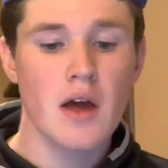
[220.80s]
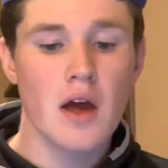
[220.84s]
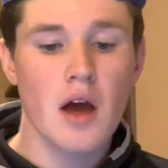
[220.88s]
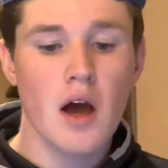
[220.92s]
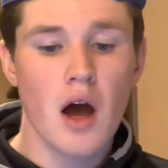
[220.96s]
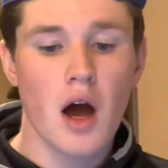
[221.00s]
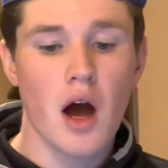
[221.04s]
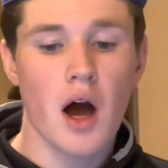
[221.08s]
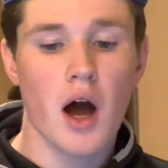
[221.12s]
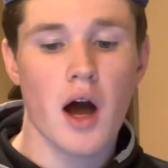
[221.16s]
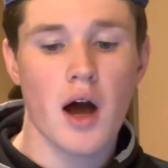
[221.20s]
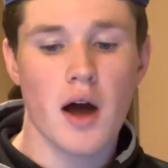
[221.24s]

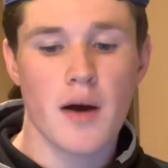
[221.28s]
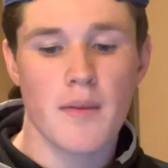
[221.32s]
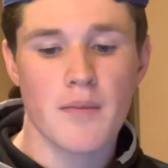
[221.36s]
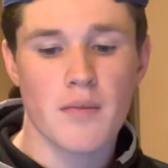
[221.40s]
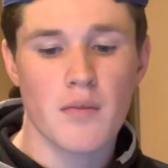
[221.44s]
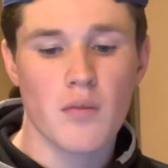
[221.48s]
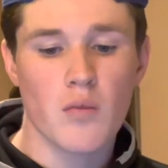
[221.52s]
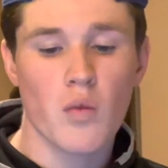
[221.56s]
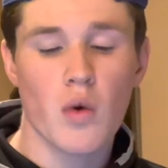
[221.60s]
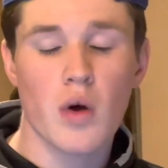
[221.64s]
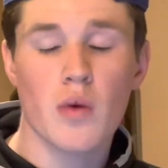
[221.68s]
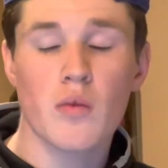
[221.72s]

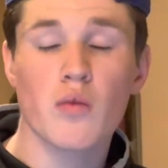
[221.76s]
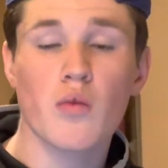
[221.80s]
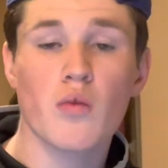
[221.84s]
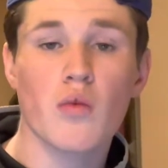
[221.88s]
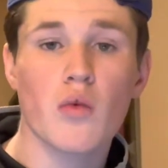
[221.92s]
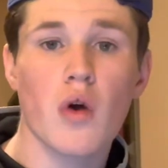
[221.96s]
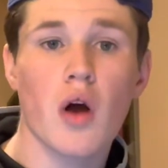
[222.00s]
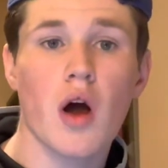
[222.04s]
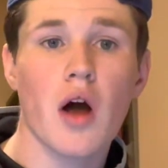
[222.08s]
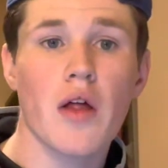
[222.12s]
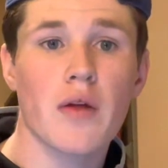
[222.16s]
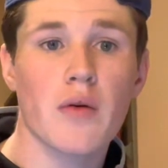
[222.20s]
One
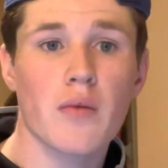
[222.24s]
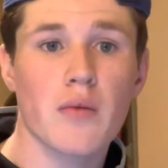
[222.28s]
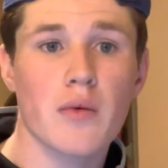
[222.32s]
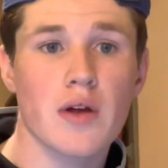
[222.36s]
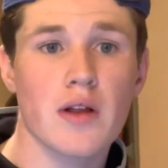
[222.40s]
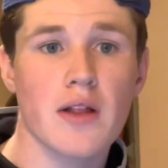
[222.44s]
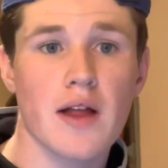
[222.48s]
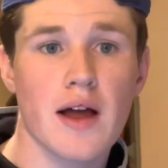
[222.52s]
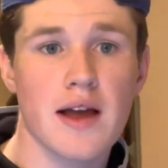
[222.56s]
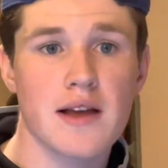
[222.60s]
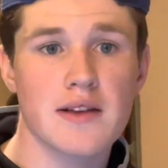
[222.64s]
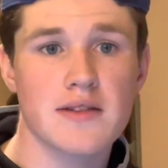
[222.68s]
other
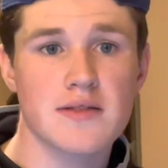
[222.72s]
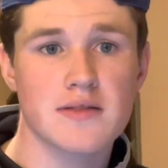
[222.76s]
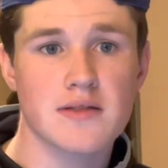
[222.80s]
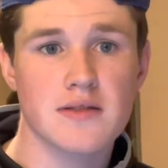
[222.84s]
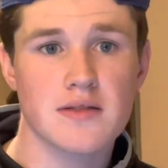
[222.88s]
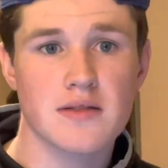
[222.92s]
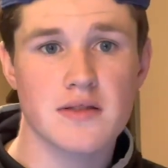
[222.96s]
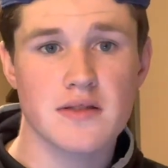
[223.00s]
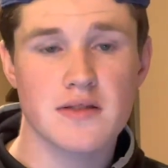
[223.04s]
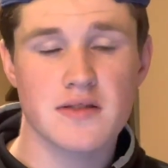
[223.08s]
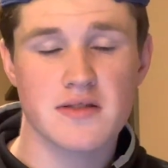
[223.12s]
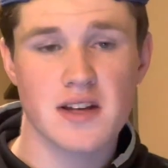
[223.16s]

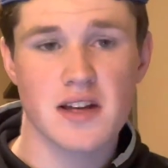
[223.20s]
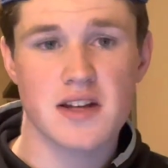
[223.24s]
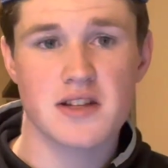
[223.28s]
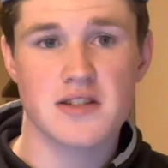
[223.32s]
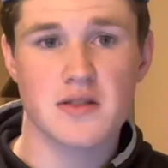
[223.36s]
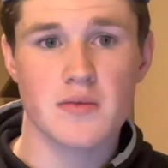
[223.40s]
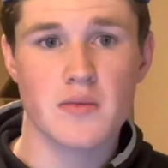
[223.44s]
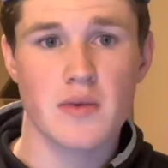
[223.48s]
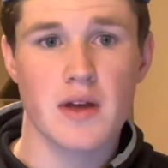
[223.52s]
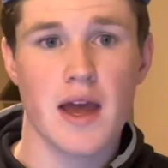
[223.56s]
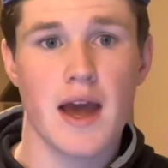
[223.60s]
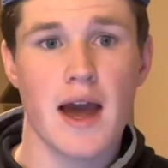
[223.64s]

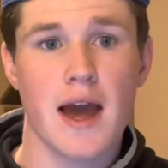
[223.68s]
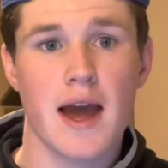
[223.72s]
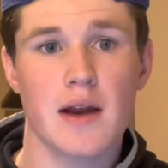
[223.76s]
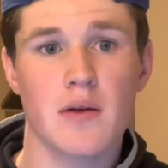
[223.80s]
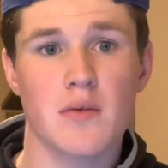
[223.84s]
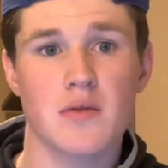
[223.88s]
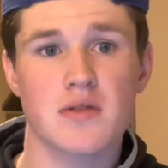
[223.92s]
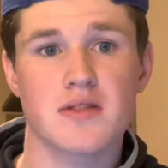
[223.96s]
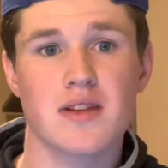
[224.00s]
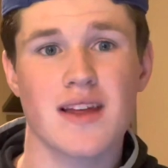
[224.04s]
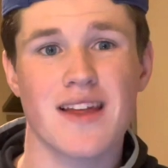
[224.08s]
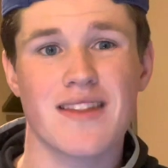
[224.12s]
realization we
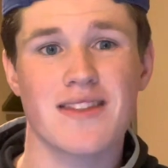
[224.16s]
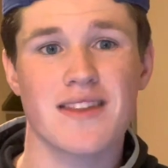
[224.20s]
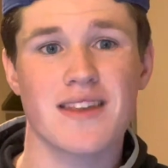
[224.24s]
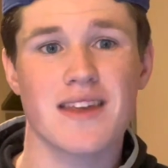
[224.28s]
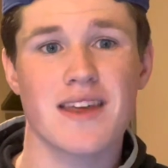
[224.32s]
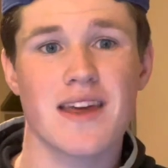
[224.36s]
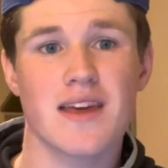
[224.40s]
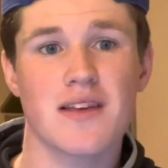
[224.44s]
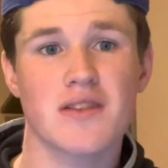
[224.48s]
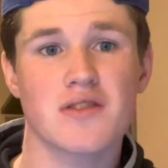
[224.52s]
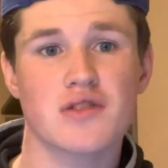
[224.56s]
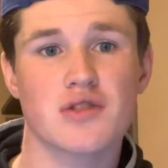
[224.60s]
had was that
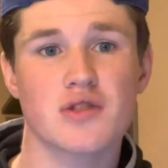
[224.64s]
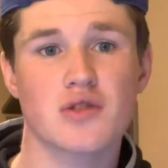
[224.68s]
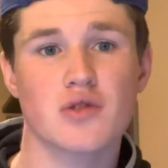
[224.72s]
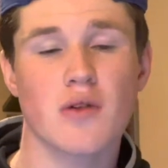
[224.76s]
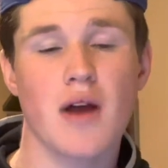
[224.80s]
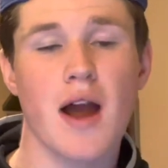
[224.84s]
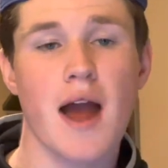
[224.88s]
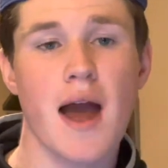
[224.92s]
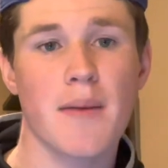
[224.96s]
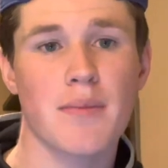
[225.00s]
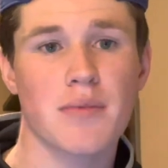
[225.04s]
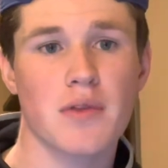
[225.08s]
the
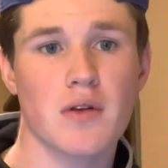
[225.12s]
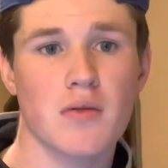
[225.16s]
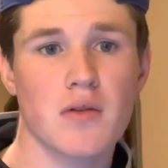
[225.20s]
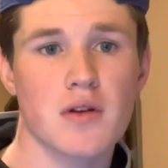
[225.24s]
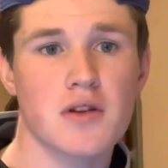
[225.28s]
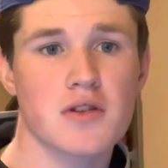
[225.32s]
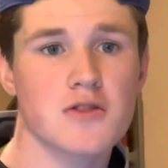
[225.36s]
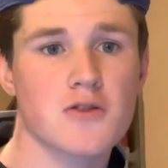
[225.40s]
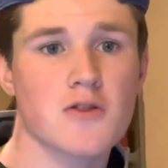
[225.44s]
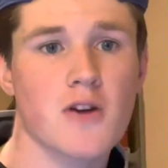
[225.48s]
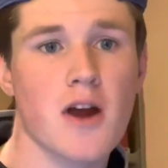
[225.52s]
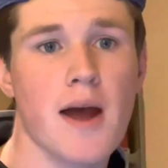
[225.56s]

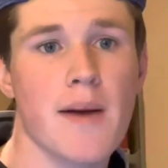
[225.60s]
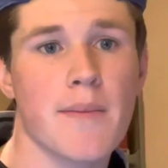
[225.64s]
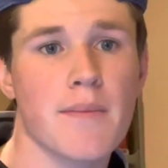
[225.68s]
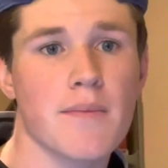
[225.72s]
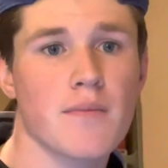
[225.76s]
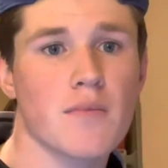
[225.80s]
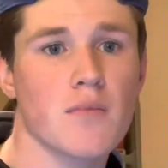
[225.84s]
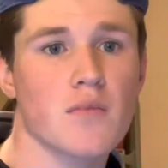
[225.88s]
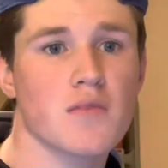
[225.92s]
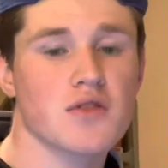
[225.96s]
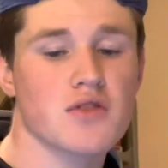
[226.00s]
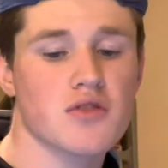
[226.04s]
wrist
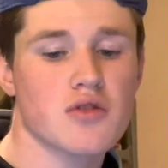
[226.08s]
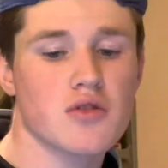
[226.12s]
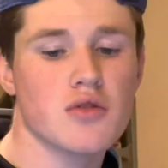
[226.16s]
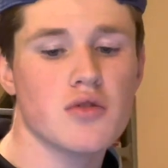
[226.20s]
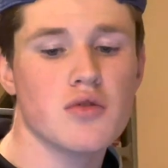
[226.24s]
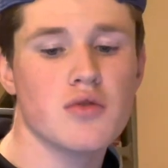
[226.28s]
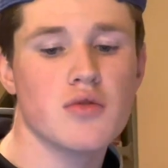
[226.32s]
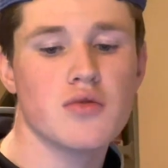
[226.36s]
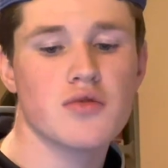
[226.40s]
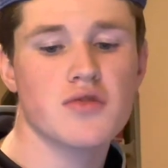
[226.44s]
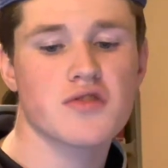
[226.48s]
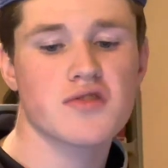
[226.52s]
strap, was
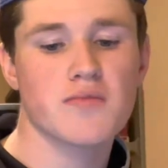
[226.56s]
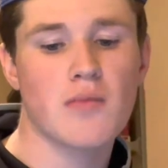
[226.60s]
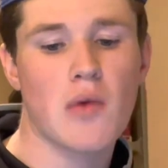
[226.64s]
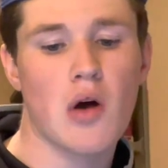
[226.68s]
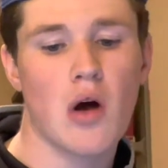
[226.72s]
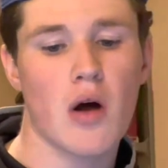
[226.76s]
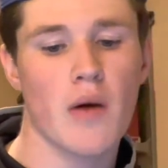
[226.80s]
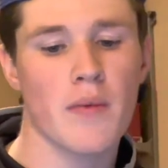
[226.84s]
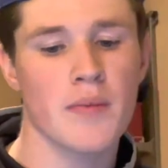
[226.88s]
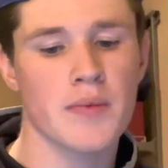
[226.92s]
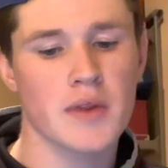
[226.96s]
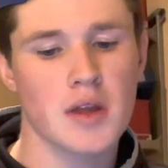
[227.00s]
too
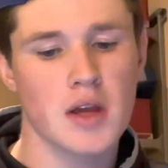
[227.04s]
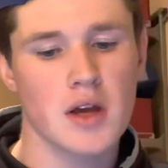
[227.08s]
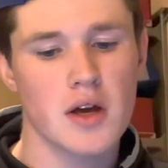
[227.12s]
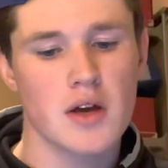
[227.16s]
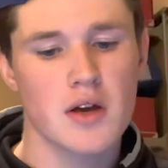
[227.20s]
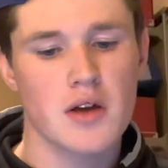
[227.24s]
small.